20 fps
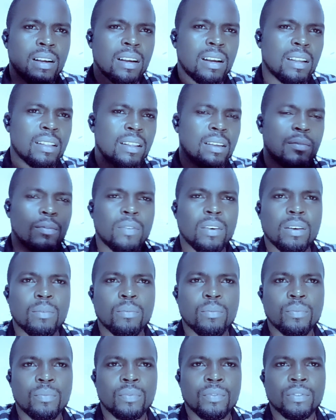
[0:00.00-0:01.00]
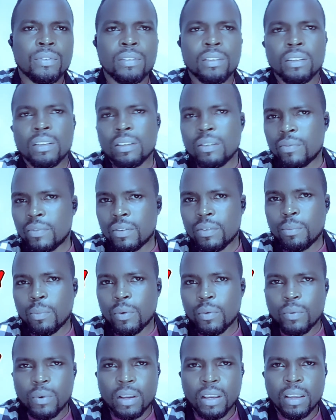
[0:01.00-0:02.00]
other farms, either
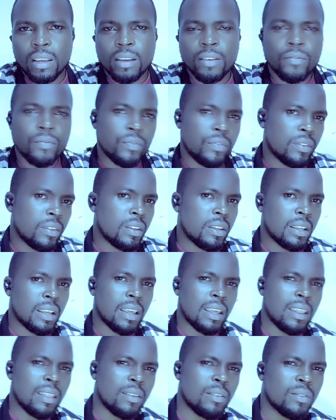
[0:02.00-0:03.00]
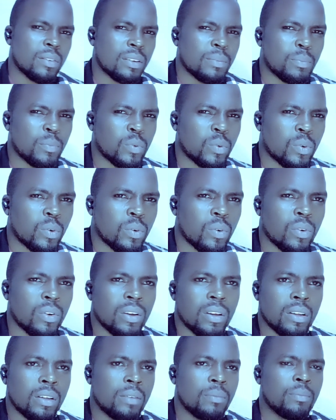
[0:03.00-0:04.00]
poultry, maybe cattle,
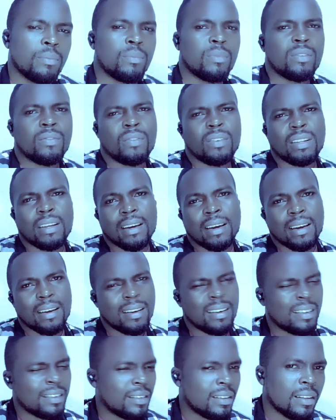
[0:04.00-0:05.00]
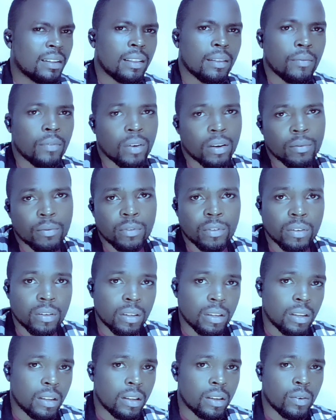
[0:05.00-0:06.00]
even any other farm you
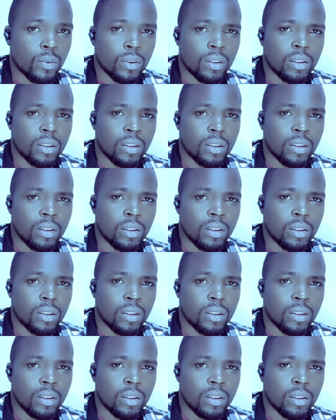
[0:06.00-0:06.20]
are dealing